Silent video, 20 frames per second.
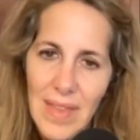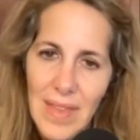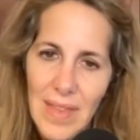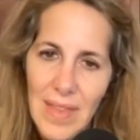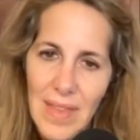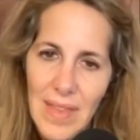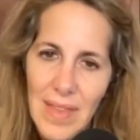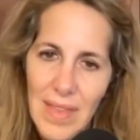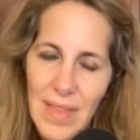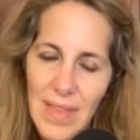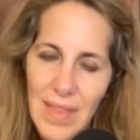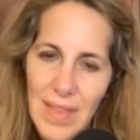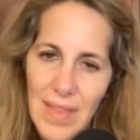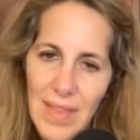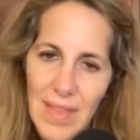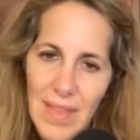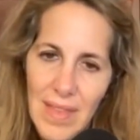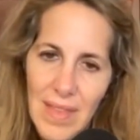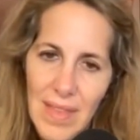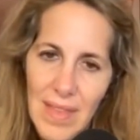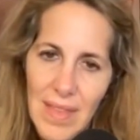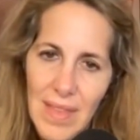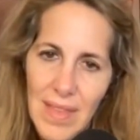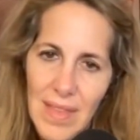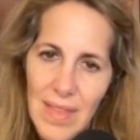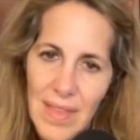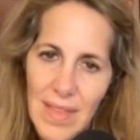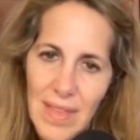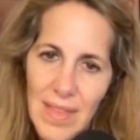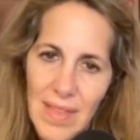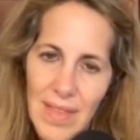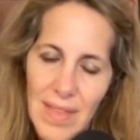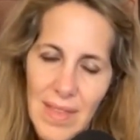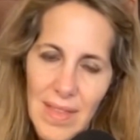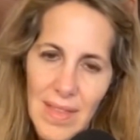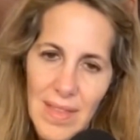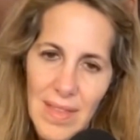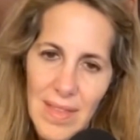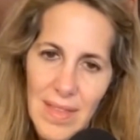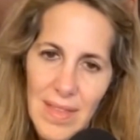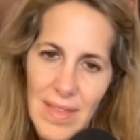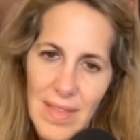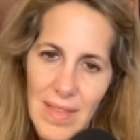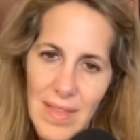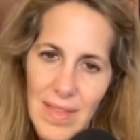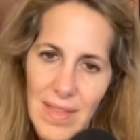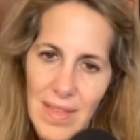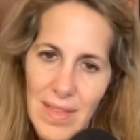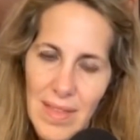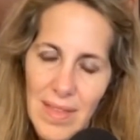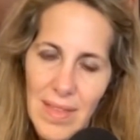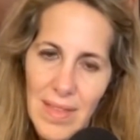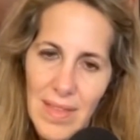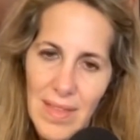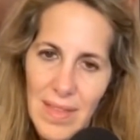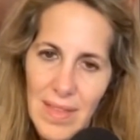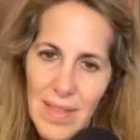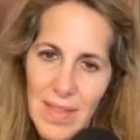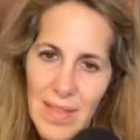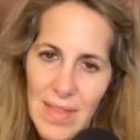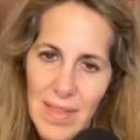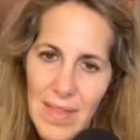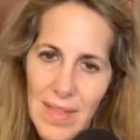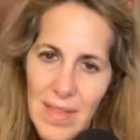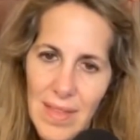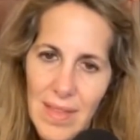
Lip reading: (silent)